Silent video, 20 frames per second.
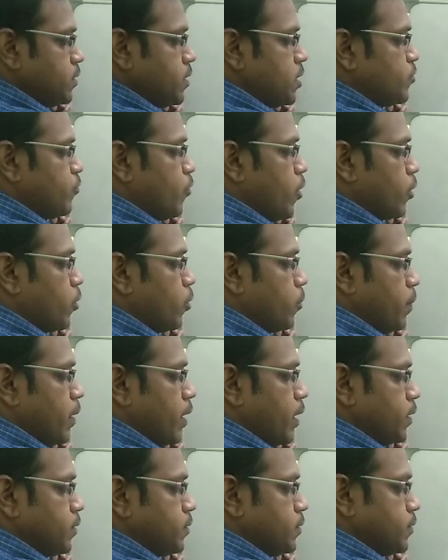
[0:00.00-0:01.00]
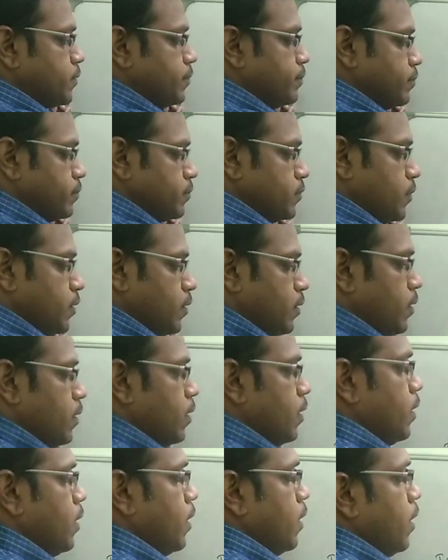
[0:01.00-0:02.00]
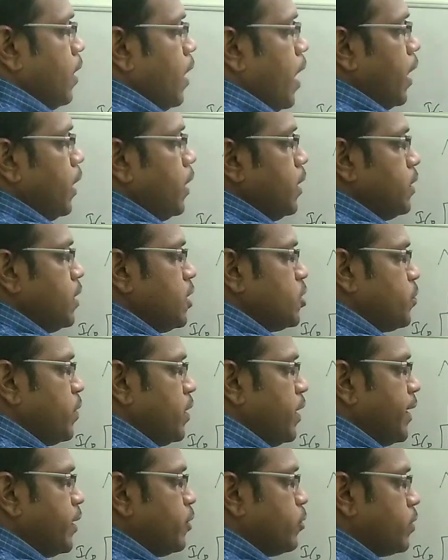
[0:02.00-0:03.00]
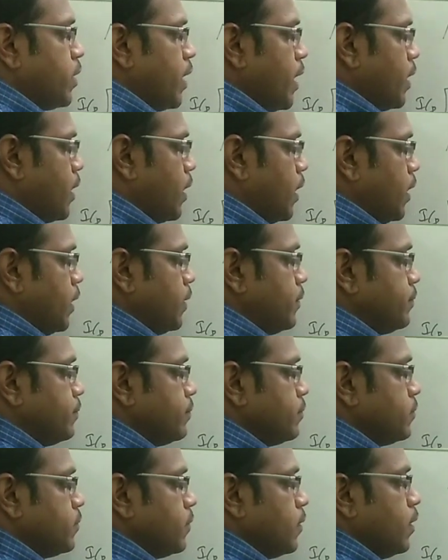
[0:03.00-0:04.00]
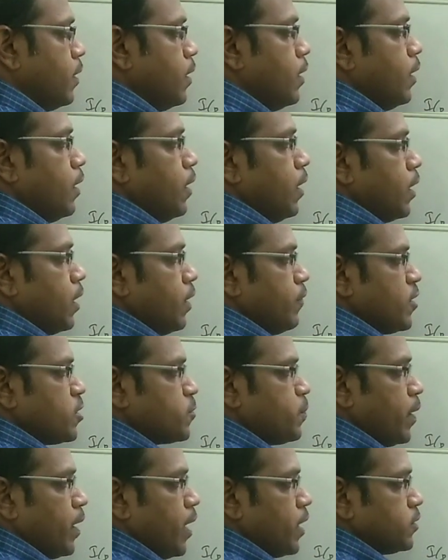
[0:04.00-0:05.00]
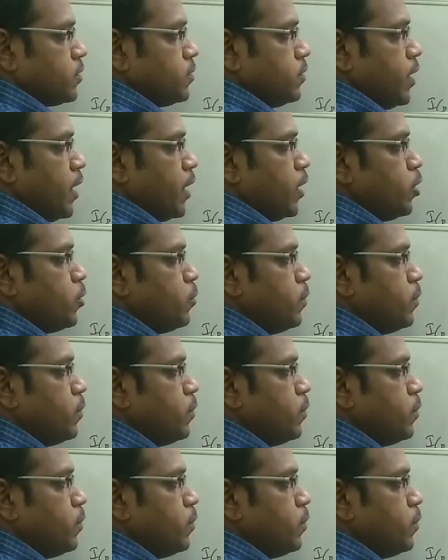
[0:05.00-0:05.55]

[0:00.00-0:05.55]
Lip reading: And this is forward bias. And in this we need to take a reverse bias.